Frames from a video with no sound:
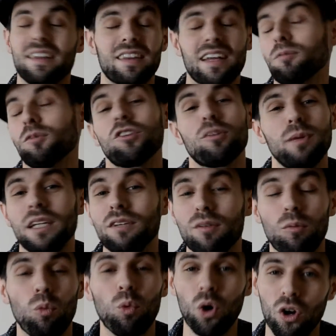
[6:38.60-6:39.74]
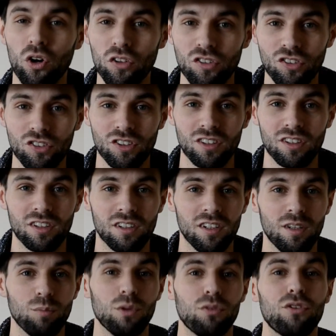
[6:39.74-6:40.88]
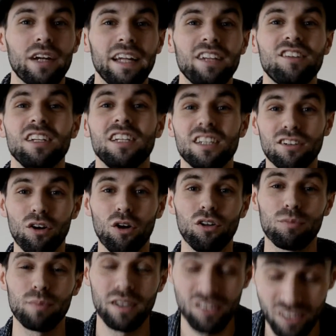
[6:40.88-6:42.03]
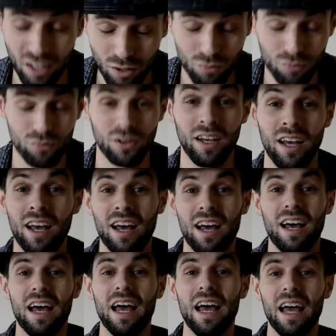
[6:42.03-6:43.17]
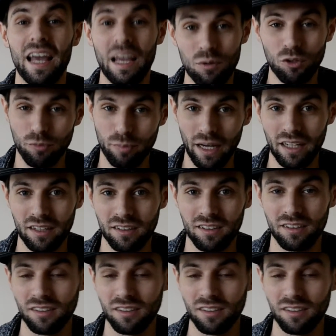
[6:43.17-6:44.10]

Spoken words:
That must have been even worse. But for an 18-year-old myself, it was bad.